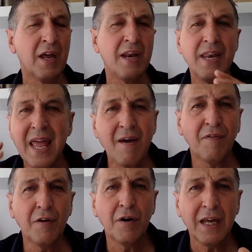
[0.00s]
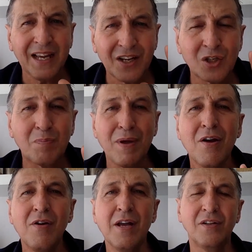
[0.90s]
never
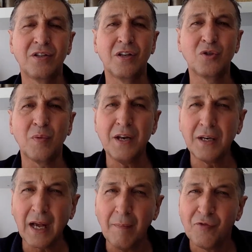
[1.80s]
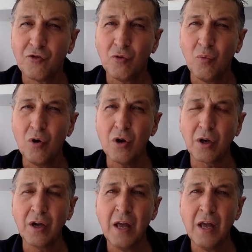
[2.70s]
experience this when it comes to work.